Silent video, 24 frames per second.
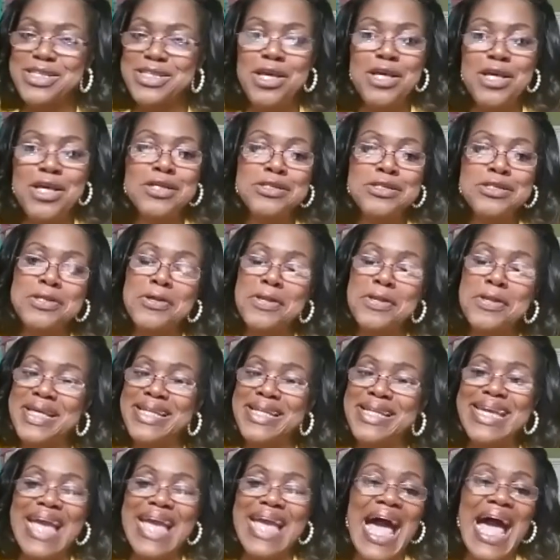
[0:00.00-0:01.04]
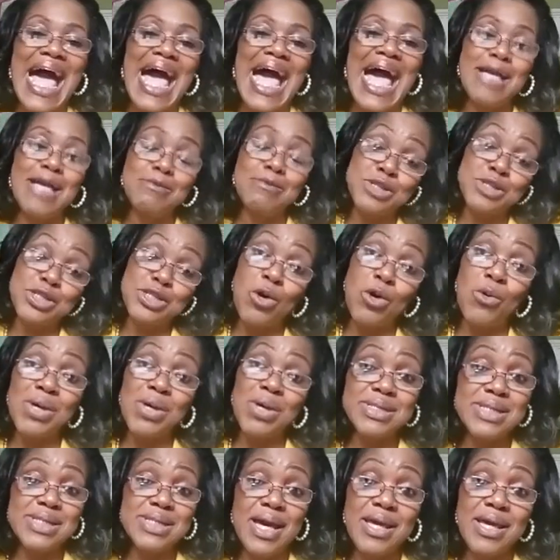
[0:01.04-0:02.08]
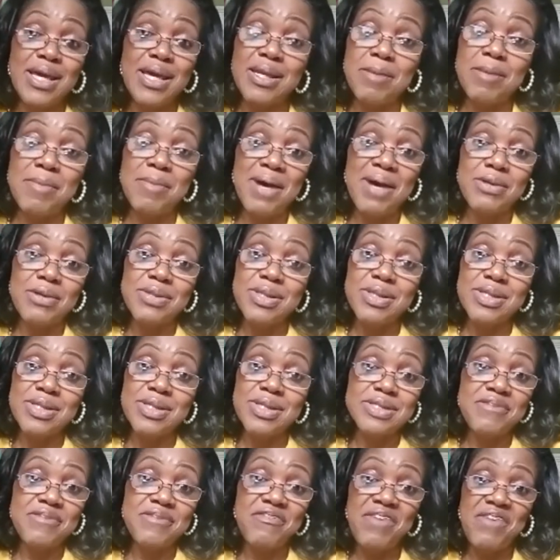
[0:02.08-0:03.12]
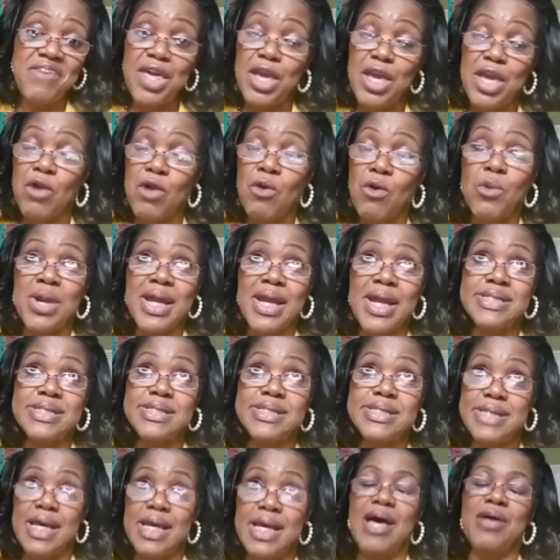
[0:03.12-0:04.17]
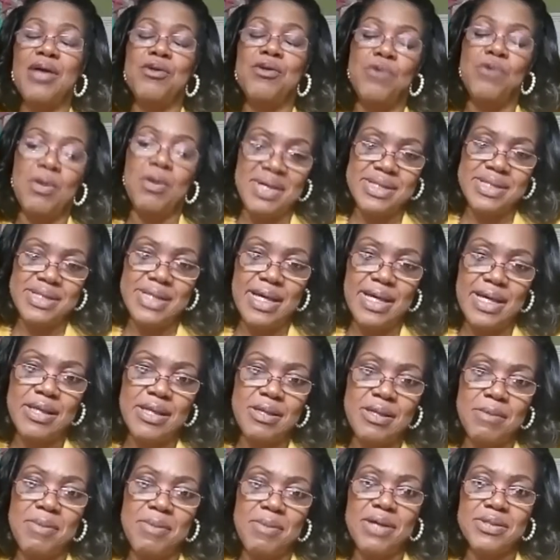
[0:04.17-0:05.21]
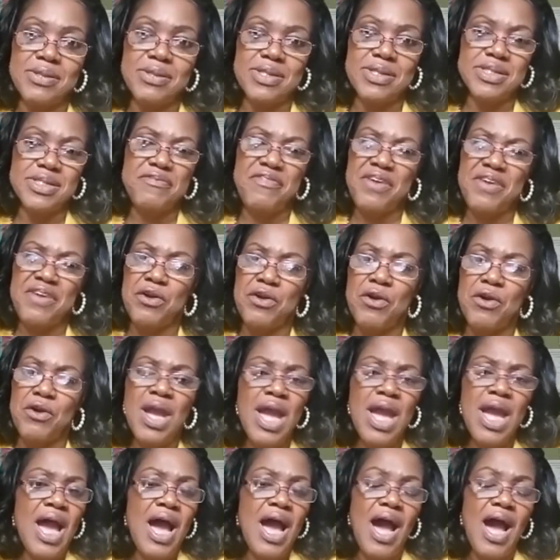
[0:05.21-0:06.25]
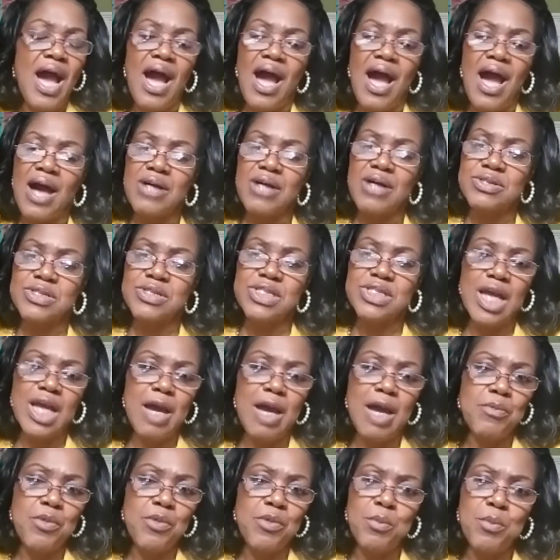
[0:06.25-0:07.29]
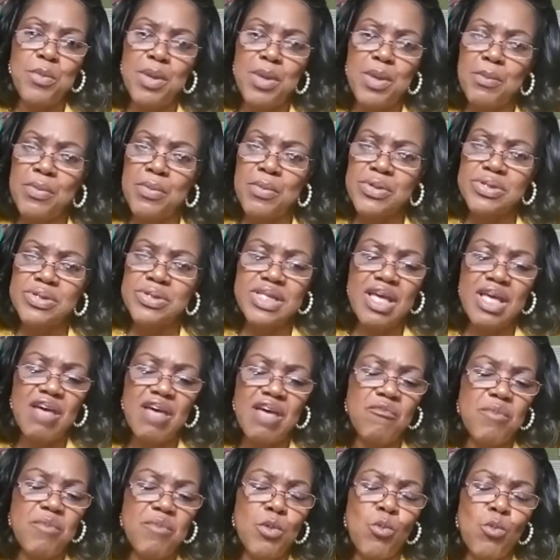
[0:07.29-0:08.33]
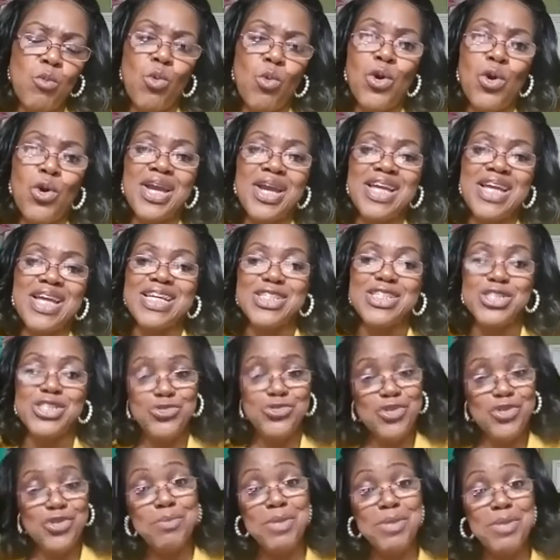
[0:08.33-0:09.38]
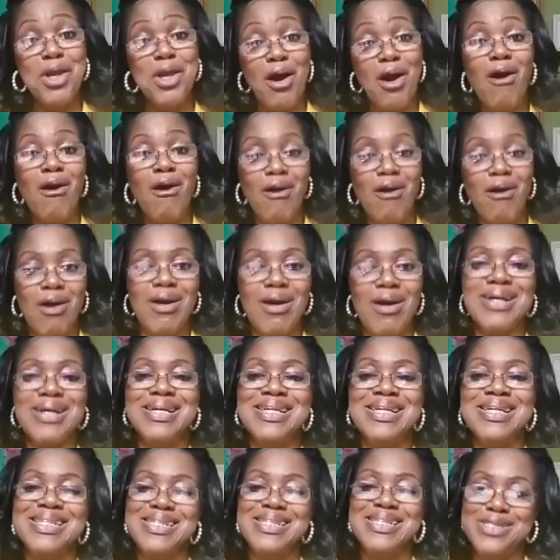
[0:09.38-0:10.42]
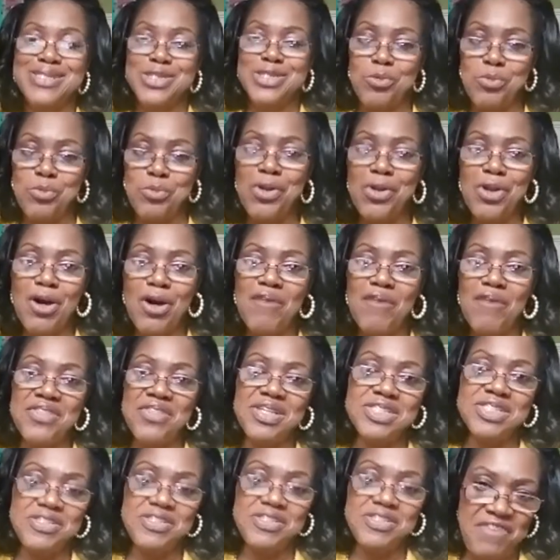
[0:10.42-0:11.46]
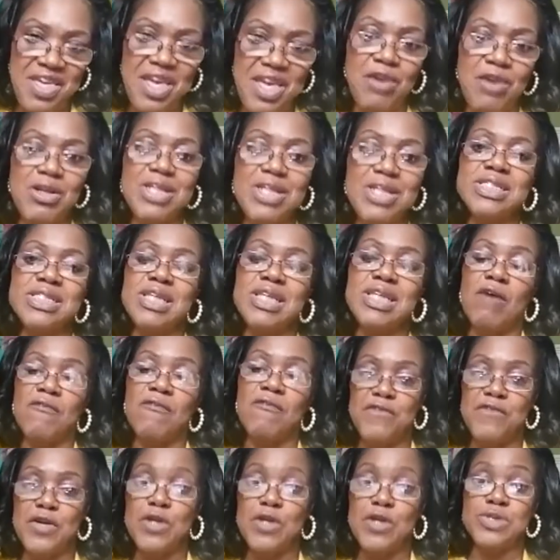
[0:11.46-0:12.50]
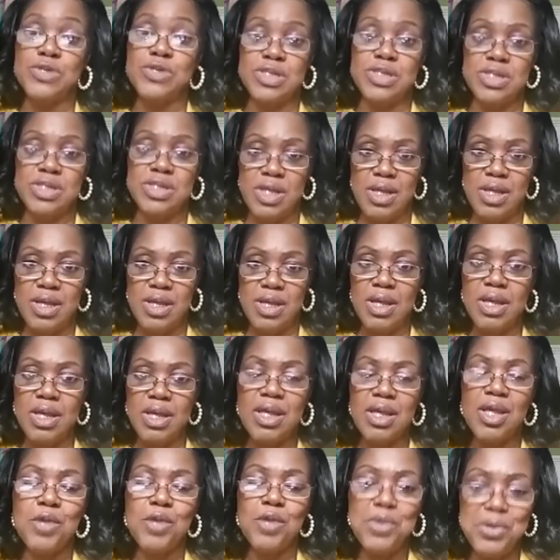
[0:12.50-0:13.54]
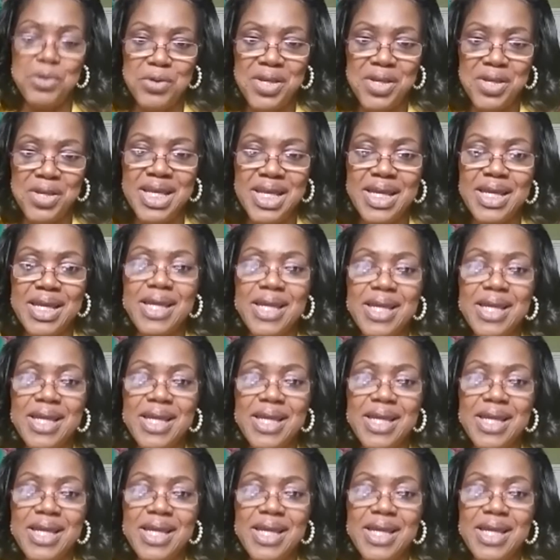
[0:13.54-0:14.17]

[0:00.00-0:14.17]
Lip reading: So Lily, I am so excited about this fair. When I tell you I'm excited about this fair, our chapter members have been working extremely hard to pull off this fair. It's our first community